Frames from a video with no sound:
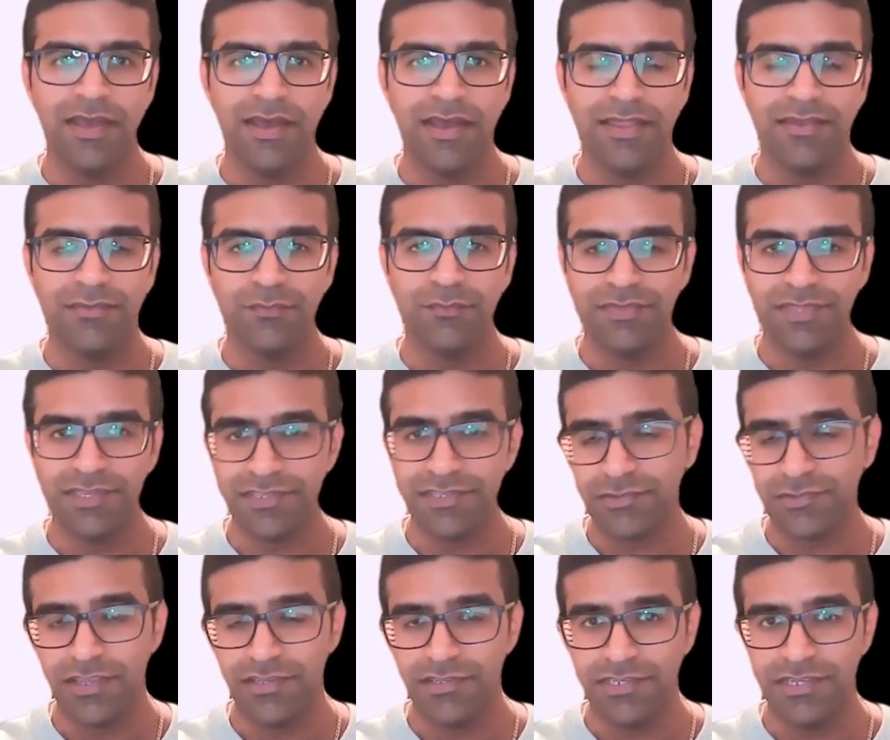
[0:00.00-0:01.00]
And this
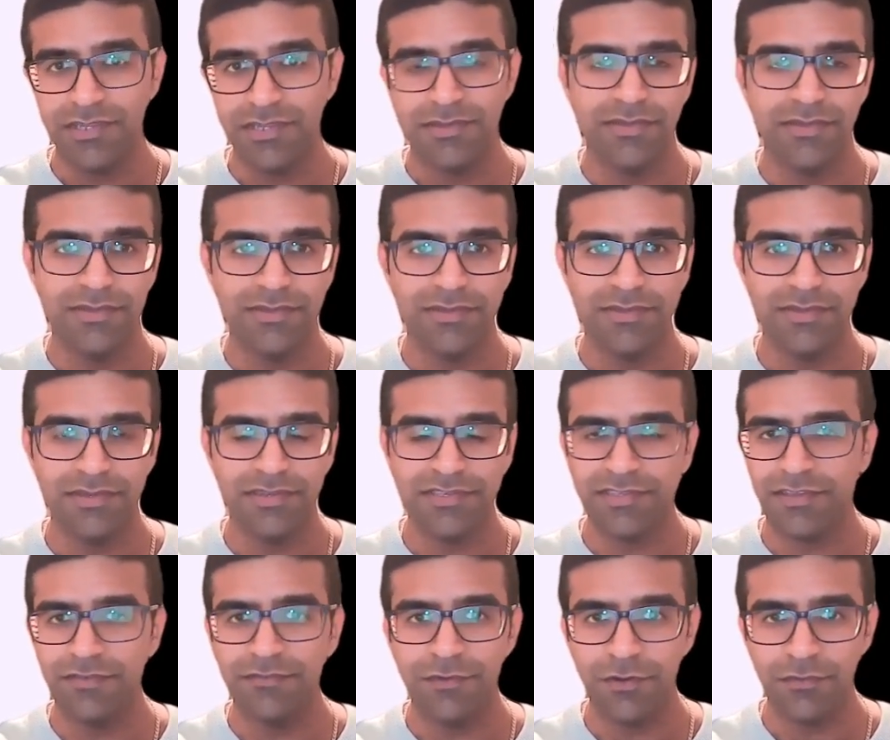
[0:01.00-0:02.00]
strategy
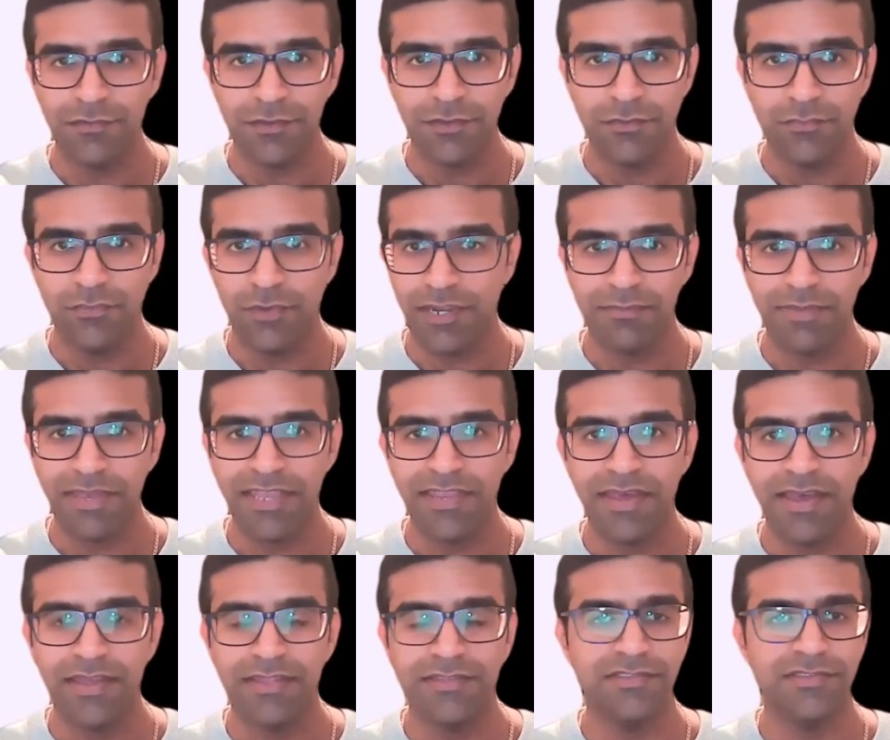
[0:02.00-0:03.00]
doesn't involve you running paid
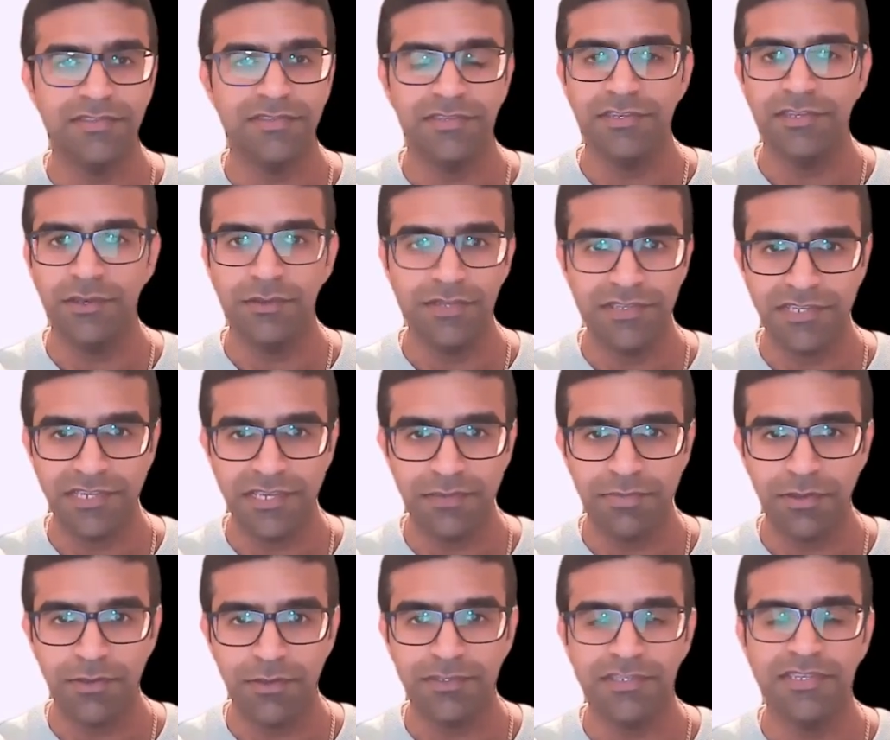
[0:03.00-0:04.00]
ads, you don't need to keep
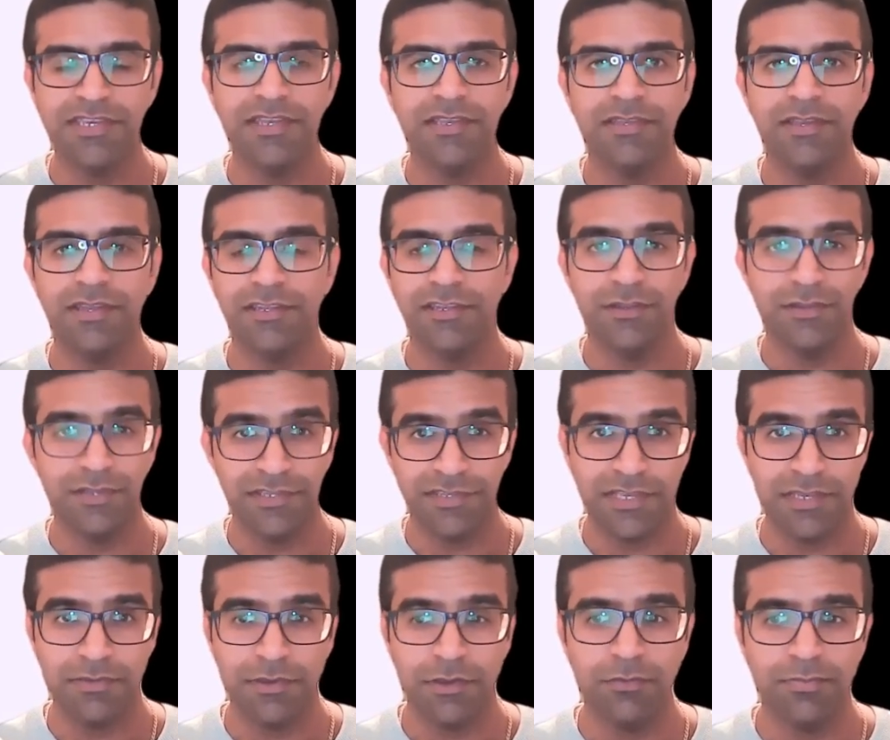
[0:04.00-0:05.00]
posting, and you don't need to
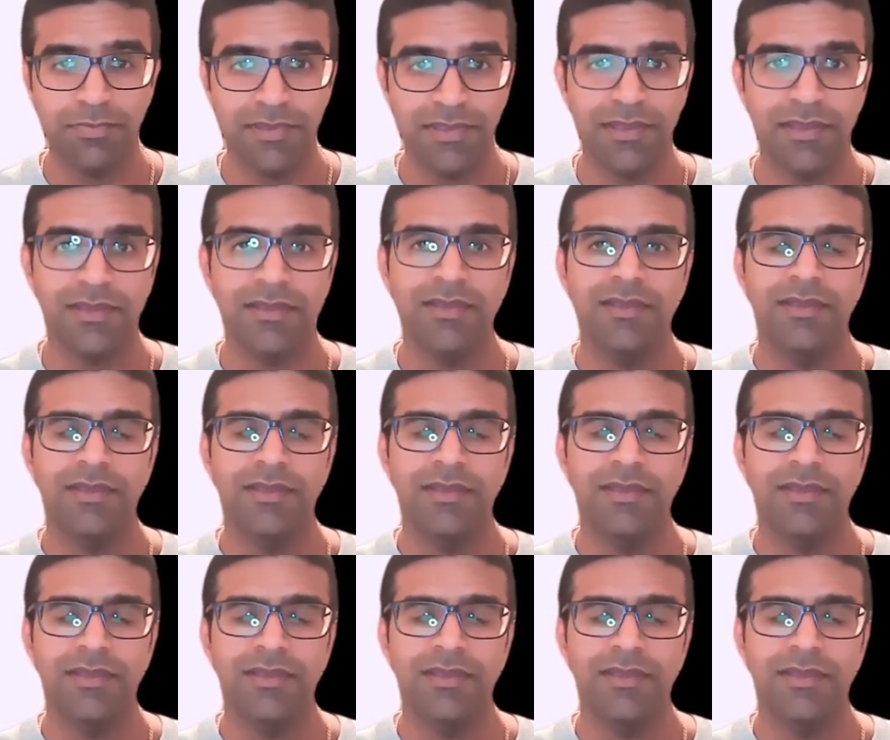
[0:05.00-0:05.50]
keep hoping.